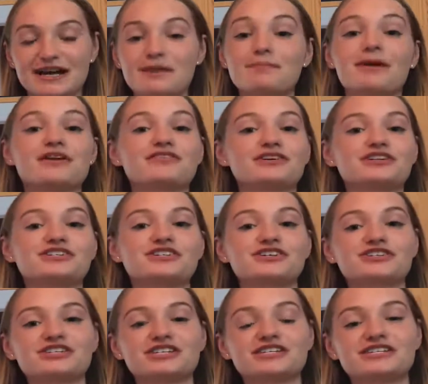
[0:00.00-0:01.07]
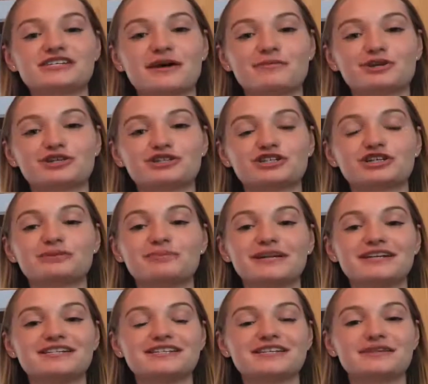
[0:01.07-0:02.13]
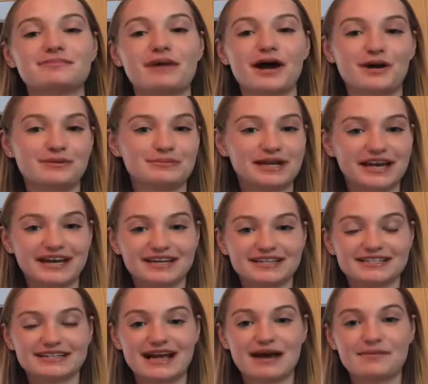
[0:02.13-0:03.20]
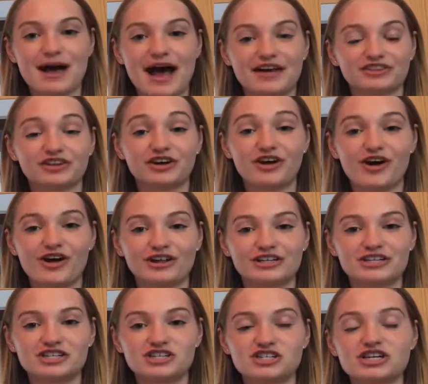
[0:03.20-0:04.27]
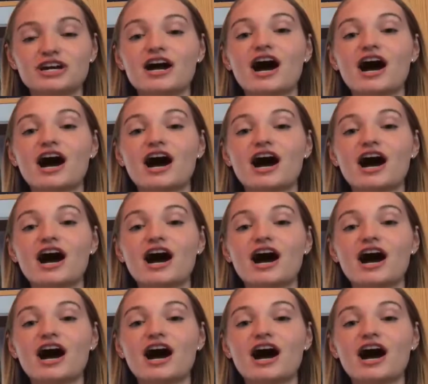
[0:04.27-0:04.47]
My research this summer took place in the biomechanics lab at the college